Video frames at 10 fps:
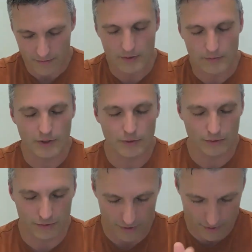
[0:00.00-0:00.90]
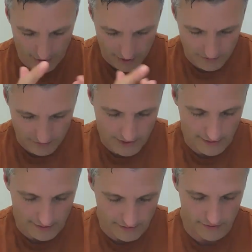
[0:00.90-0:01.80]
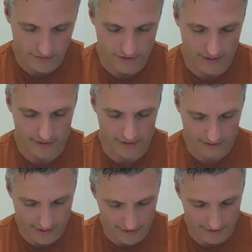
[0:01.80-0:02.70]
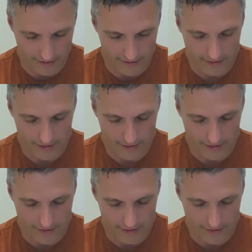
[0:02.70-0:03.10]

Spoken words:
May we hold the spirit of kindness and care